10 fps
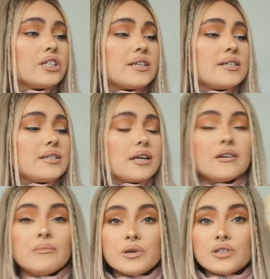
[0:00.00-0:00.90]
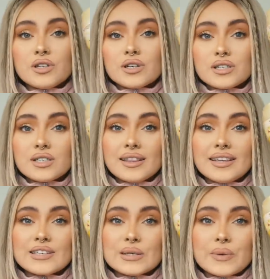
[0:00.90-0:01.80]
scent boosters.
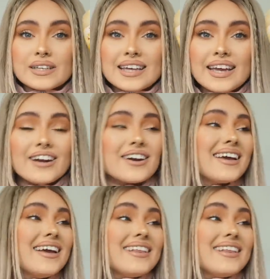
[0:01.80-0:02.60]
These wee ones here.